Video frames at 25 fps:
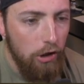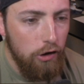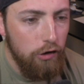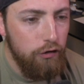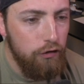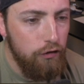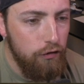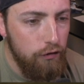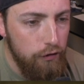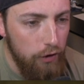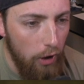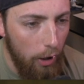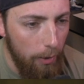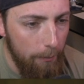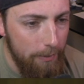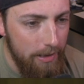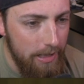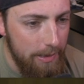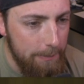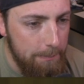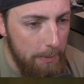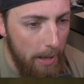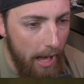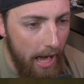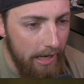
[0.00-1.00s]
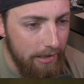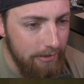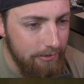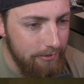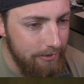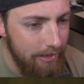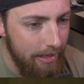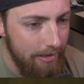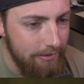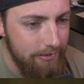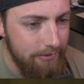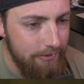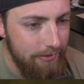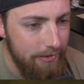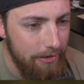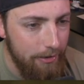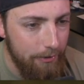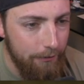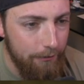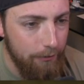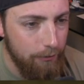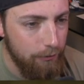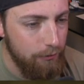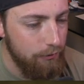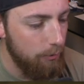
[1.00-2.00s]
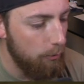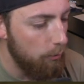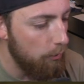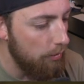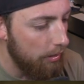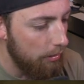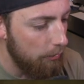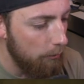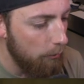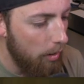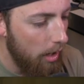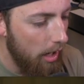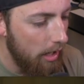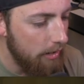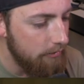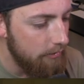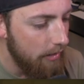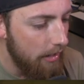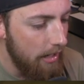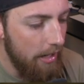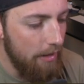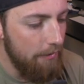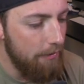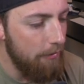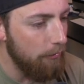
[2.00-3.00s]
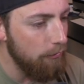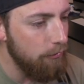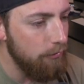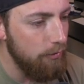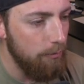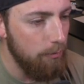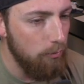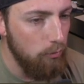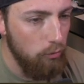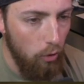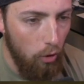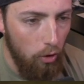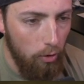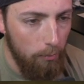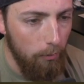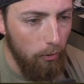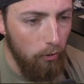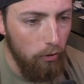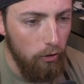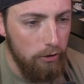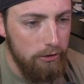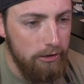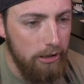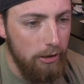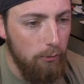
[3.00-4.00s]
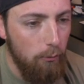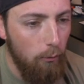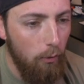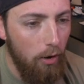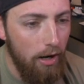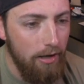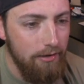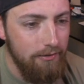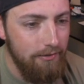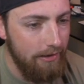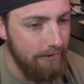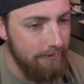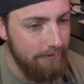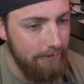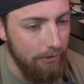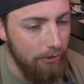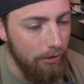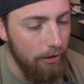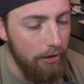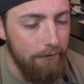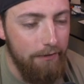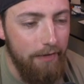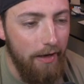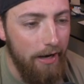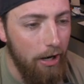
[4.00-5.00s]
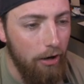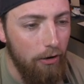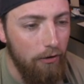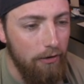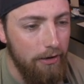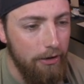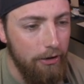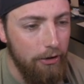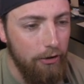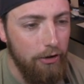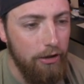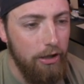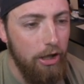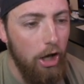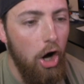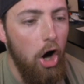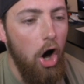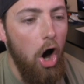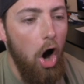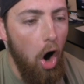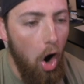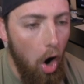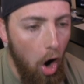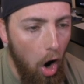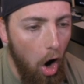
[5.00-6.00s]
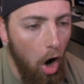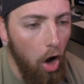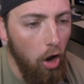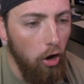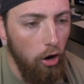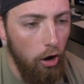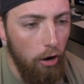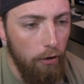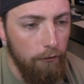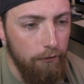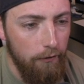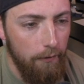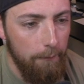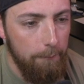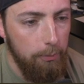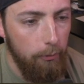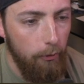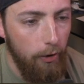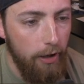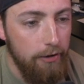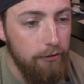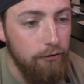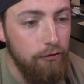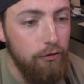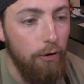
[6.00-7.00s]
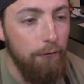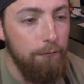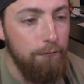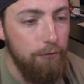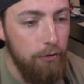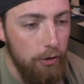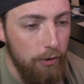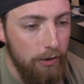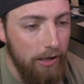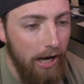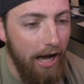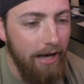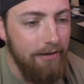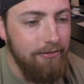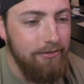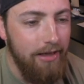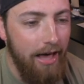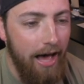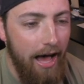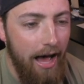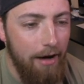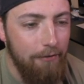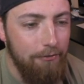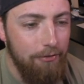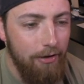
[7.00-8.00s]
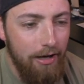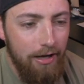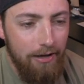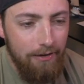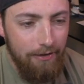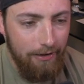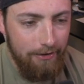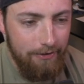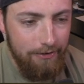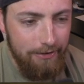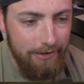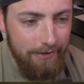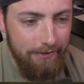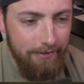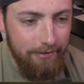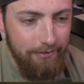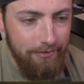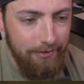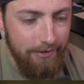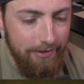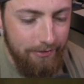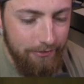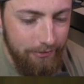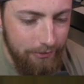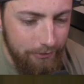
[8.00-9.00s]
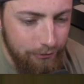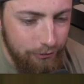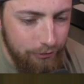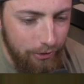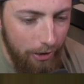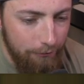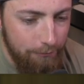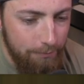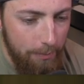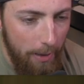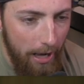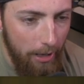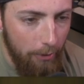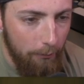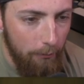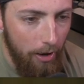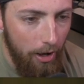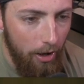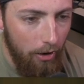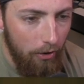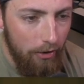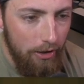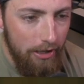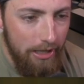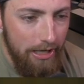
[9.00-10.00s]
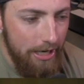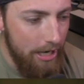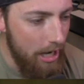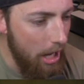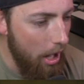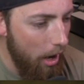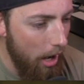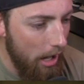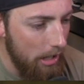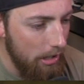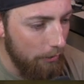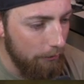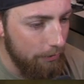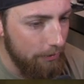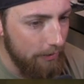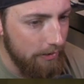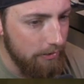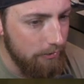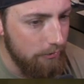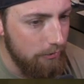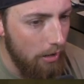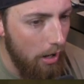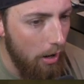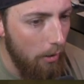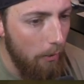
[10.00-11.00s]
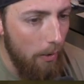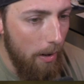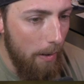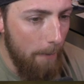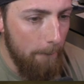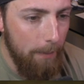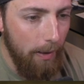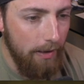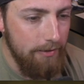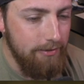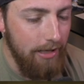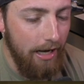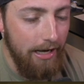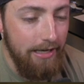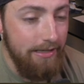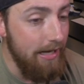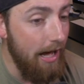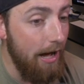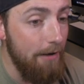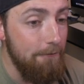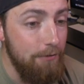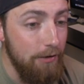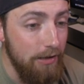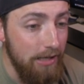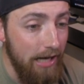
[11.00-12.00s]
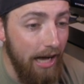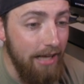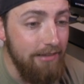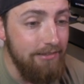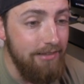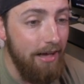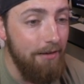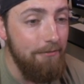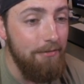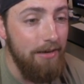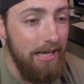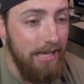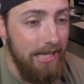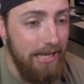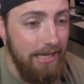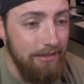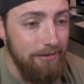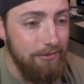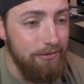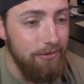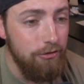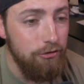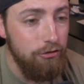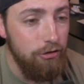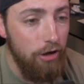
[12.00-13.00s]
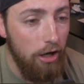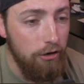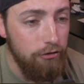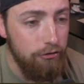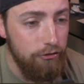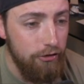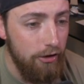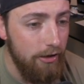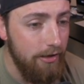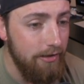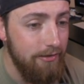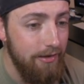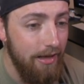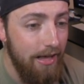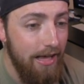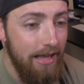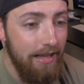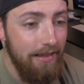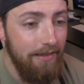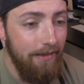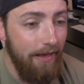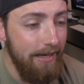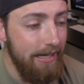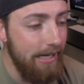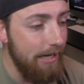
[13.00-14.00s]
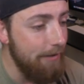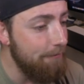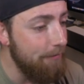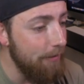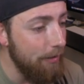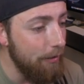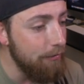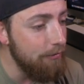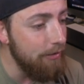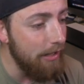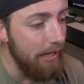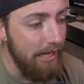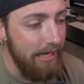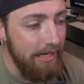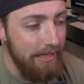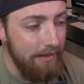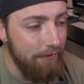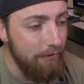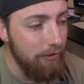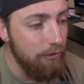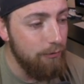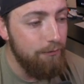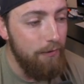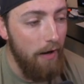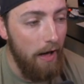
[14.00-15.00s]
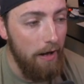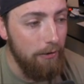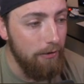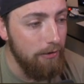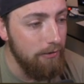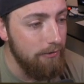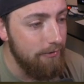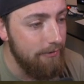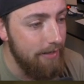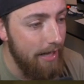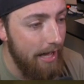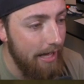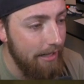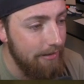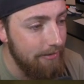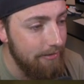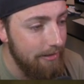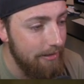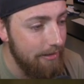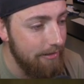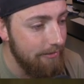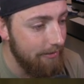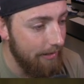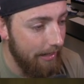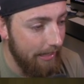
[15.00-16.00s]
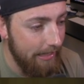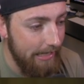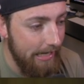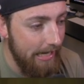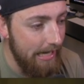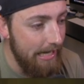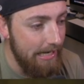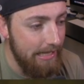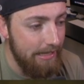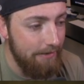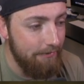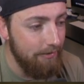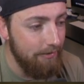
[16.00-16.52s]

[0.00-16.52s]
so many batting stances in there. There's some weird ones. There's some normal-looking ones. Like, they are literally all over the place. So if you guys have, like, look at this thing. Is this Jeff Bagwell? No, I don't think so. But, yeah, if you guys have any suggestions, like if there's any of these veteran stances, like any of